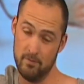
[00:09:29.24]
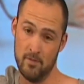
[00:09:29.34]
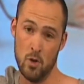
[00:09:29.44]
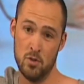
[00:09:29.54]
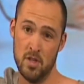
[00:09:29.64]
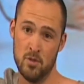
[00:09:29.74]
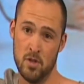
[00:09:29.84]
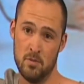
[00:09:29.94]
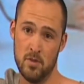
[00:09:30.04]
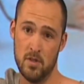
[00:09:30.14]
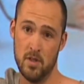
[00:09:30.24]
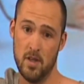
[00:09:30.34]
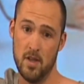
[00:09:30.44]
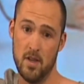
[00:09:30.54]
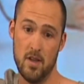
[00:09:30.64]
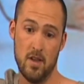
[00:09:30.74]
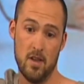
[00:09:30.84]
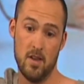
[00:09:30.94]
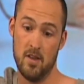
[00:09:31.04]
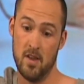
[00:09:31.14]
No symptoms.
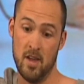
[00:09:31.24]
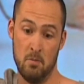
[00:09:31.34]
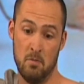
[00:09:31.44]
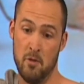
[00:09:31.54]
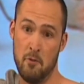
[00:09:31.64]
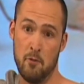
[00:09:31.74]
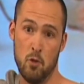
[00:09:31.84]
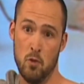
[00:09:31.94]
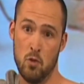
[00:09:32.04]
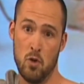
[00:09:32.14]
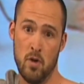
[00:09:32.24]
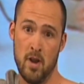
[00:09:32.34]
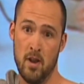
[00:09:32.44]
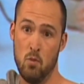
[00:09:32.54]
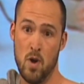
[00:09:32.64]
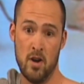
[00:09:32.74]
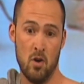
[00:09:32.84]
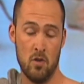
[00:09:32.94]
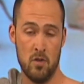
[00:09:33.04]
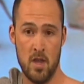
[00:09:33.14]
Had a very fruitful career, won a
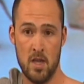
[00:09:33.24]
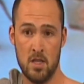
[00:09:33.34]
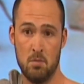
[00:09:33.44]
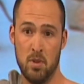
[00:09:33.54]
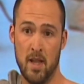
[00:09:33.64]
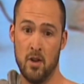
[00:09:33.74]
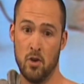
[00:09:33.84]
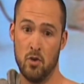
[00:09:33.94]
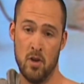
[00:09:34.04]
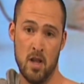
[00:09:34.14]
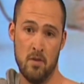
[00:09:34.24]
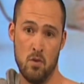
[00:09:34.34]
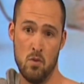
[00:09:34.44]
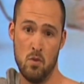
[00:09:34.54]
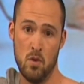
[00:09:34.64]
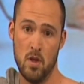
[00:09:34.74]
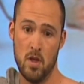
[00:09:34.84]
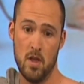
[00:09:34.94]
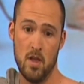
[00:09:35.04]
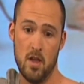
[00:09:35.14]
lot of things, played at a good level.
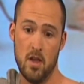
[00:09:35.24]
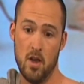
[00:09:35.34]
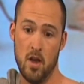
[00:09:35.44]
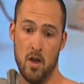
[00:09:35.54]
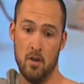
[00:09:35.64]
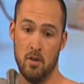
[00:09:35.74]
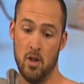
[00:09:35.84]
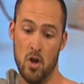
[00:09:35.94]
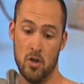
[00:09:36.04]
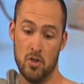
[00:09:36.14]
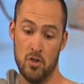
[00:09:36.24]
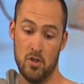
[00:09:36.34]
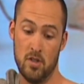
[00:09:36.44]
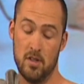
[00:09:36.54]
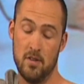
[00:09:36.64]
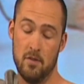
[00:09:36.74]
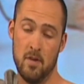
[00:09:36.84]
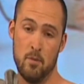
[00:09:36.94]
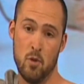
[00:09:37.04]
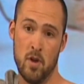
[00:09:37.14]
Last
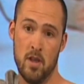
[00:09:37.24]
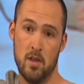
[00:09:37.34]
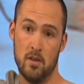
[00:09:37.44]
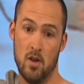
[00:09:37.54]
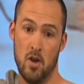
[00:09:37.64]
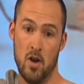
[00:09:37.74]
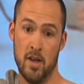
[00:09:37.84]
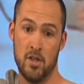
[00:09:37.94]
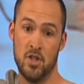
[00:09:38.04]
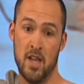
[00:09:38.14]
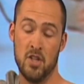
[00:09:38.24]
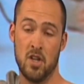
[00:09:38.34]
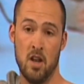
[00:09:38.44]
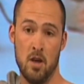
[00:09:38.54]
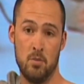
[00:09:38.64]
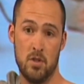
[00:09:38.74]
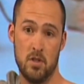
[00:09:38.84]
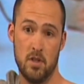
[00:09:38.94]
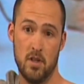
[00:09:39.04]
February, I changed clubs,